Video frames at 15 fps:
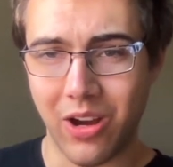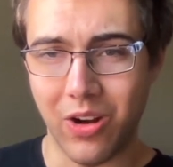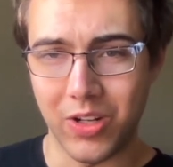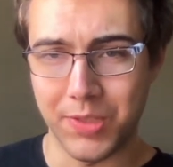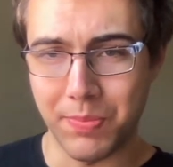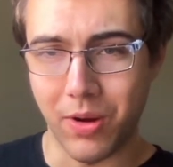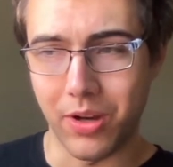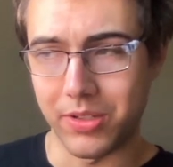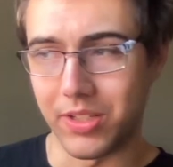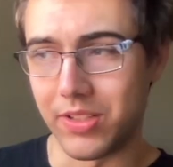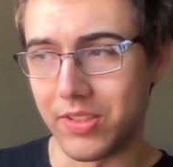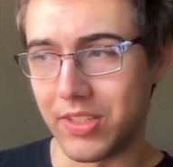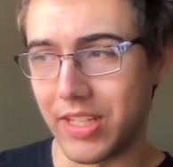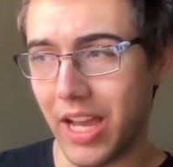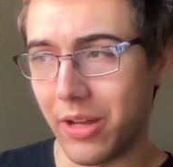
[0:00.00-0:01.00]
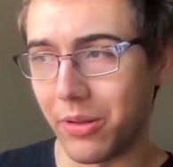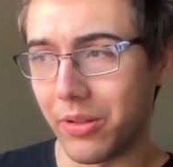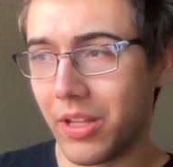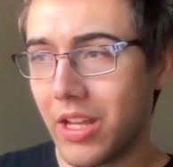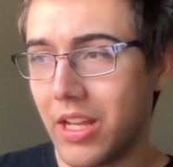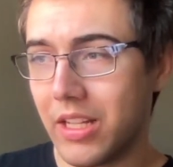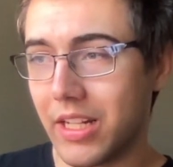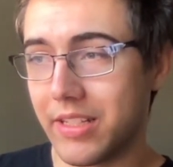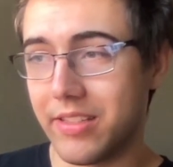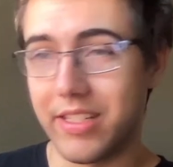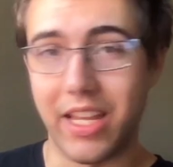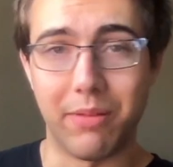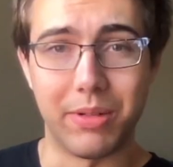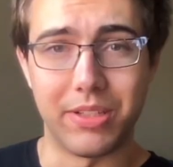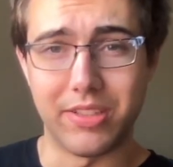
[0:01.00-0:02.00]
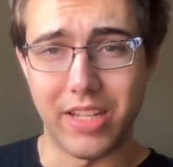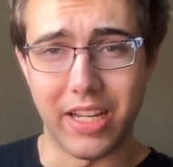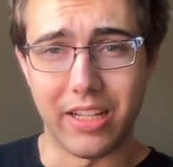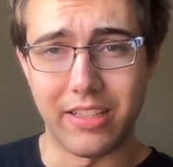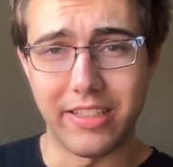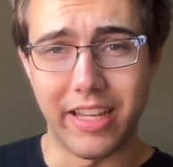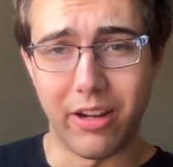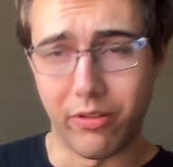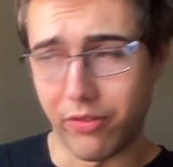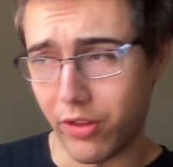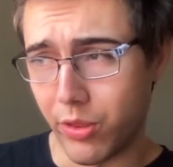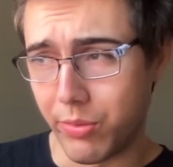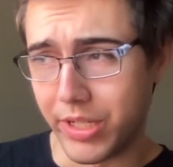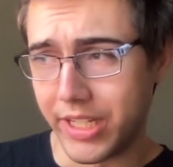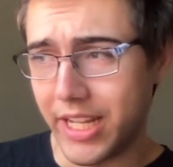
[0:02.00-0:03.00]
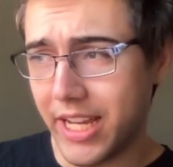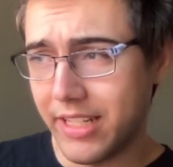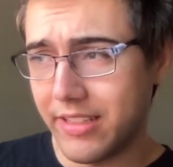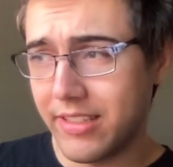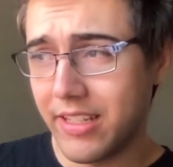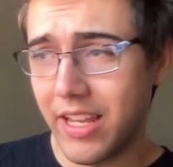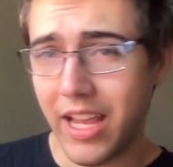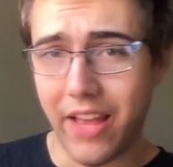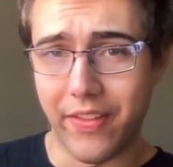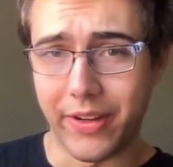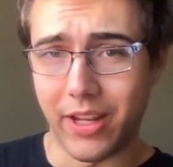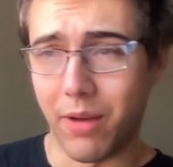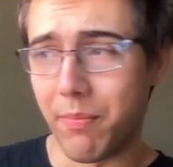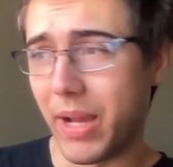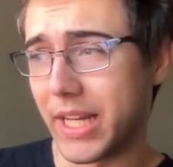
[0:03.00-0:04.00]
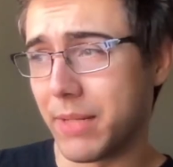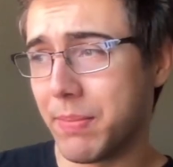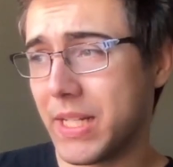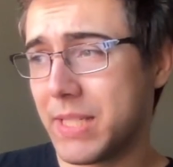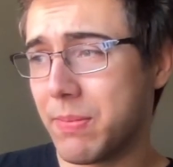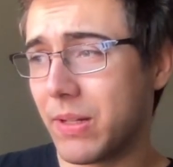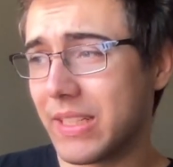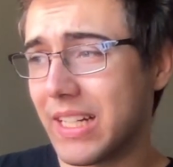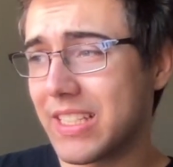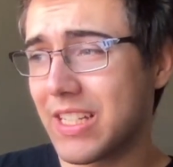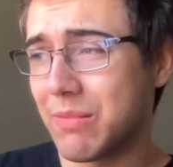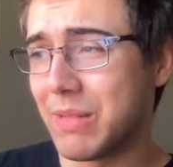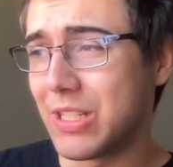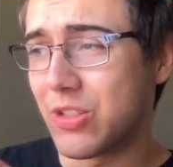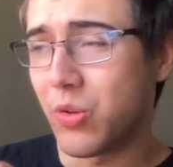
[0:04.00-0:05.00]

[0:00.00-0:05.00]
the car is parked in Seattle. Let's say we stay in Seattle for 3 nights and then come back to Pittsburgh. That's going to